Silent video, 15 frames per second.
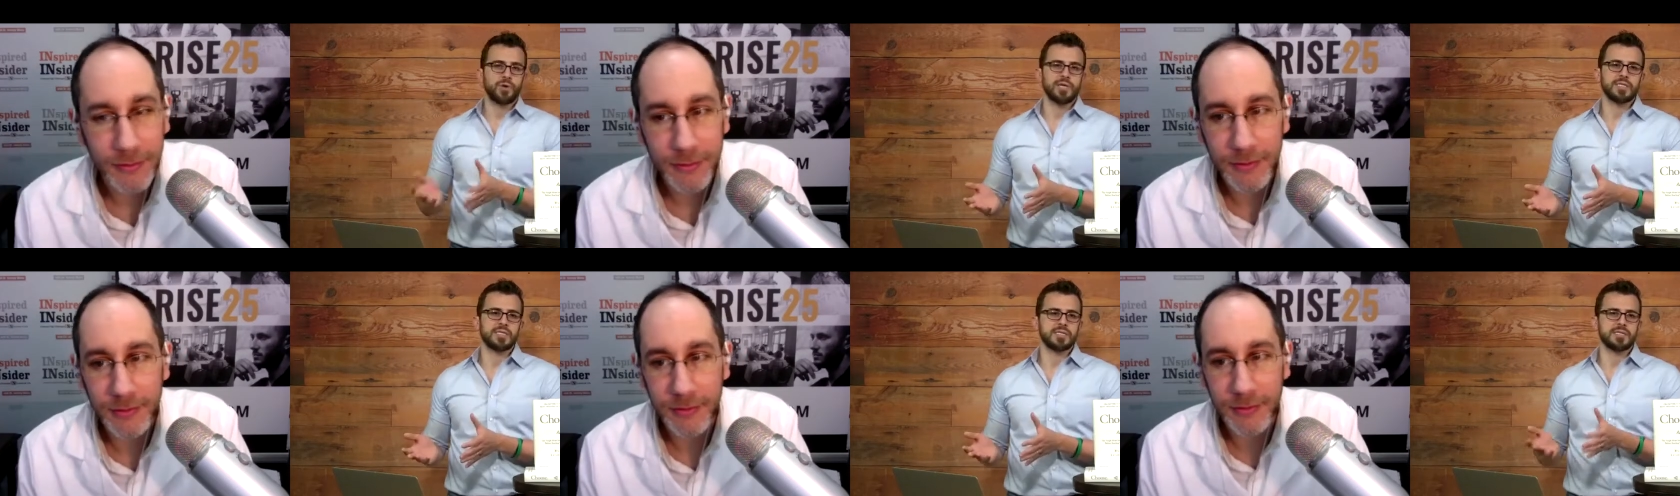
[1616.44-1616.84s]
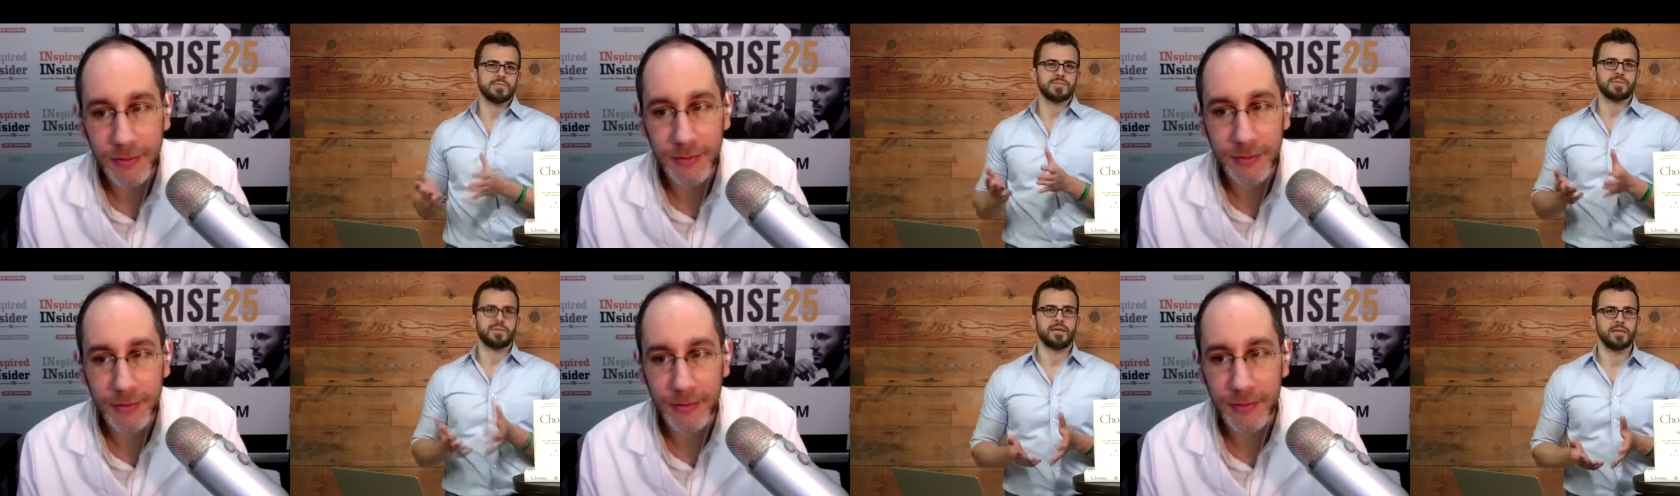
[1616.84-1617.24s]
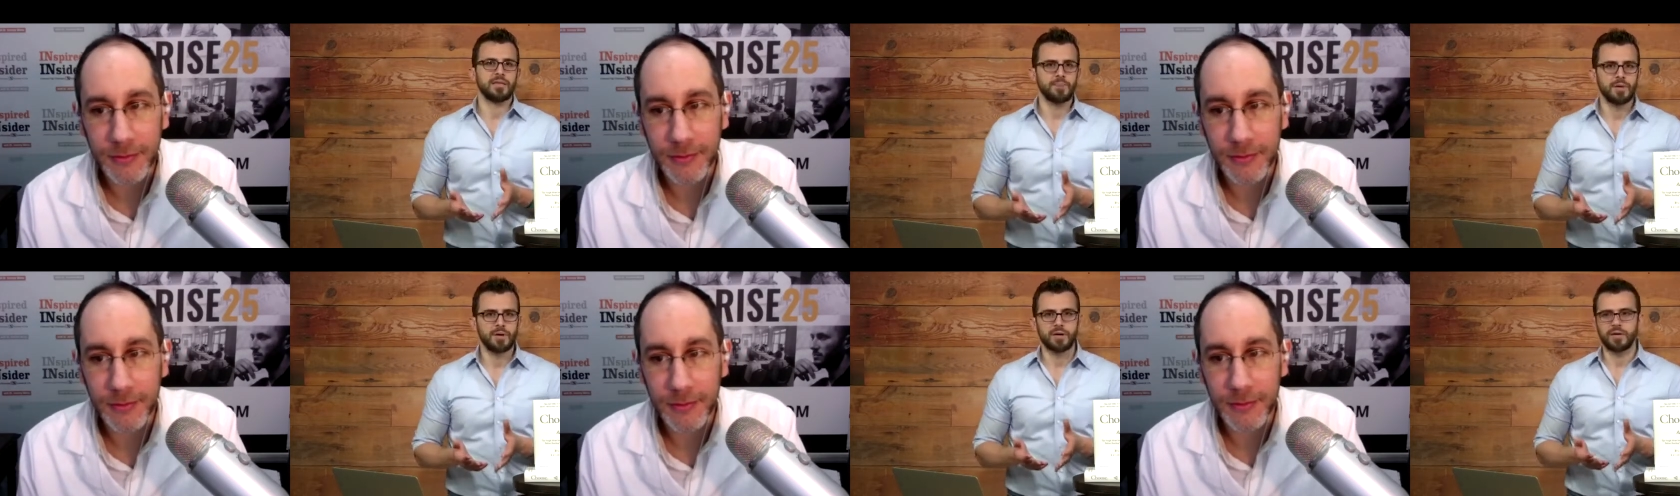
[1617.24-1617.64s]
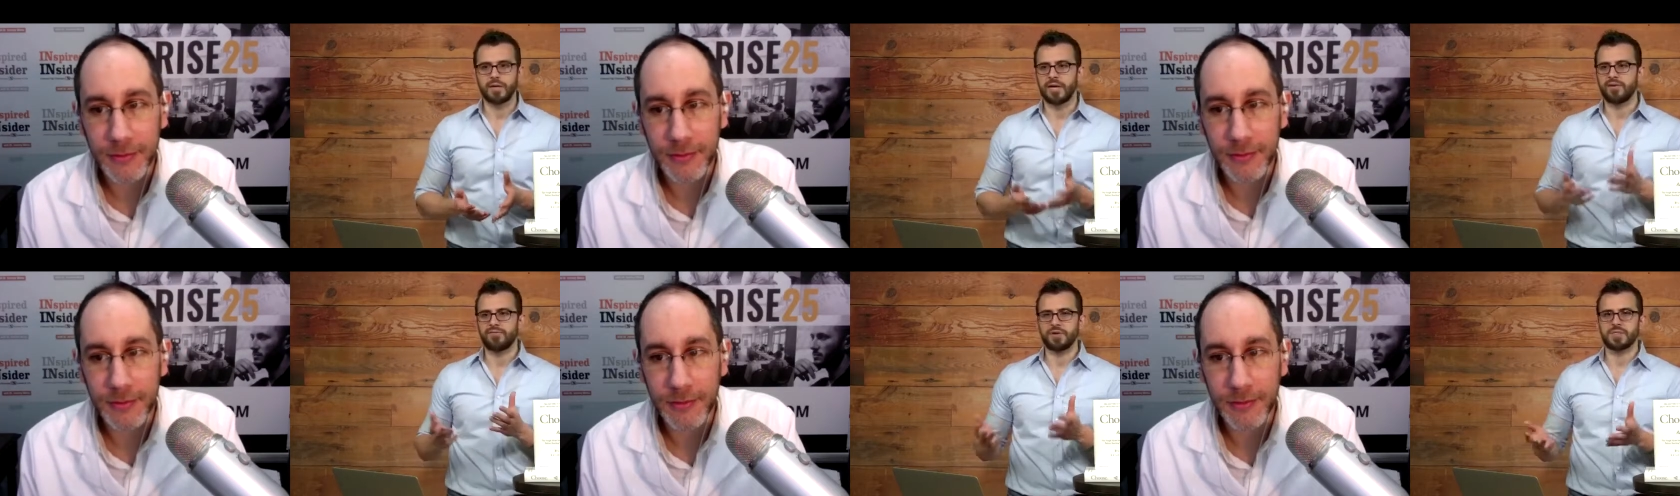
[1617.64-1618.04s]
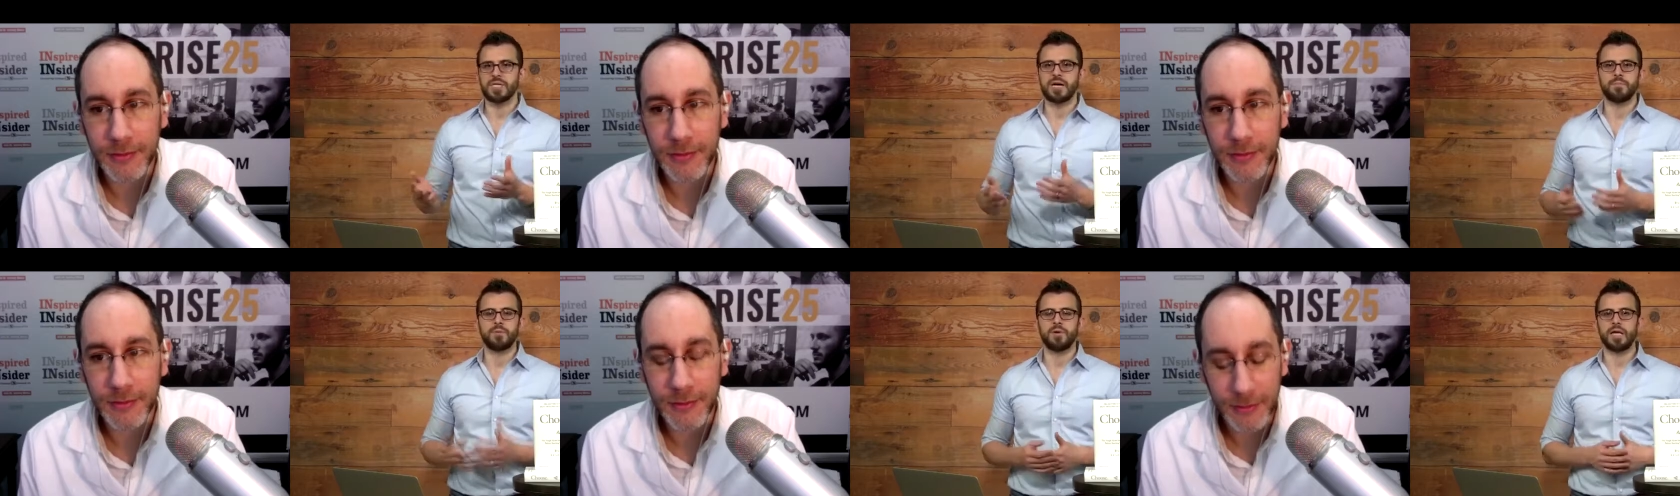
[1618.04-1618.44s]
Speaker 1: criticisms about the book. Like for
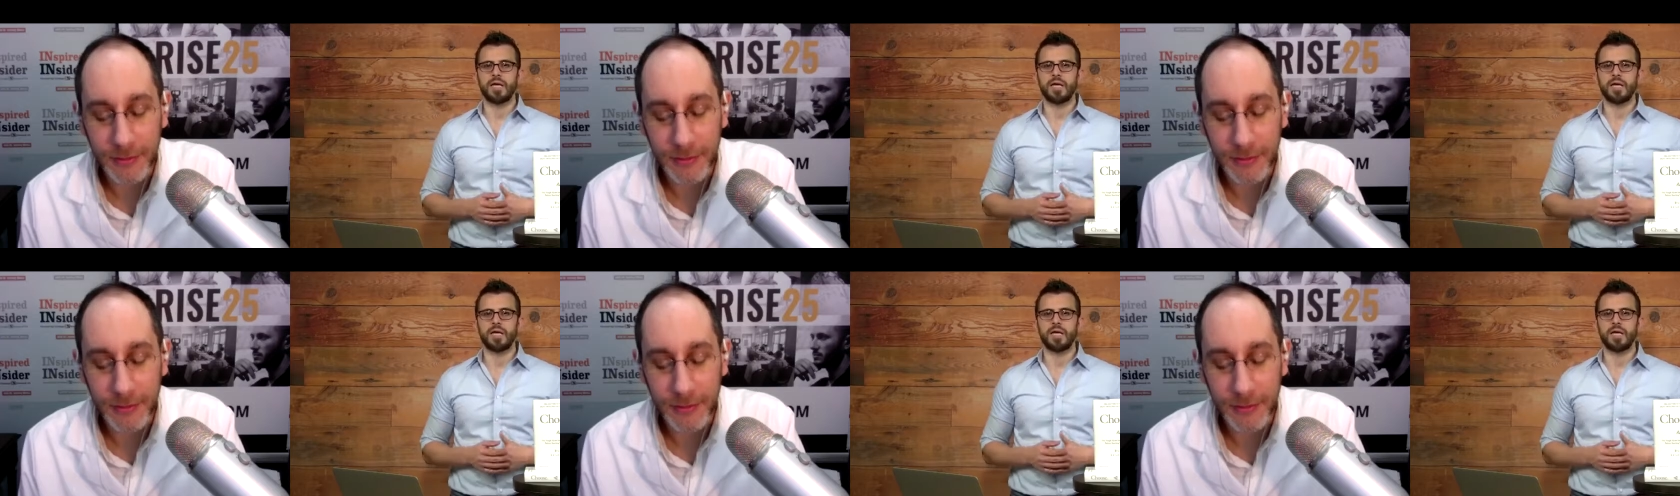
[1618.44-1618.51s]
example,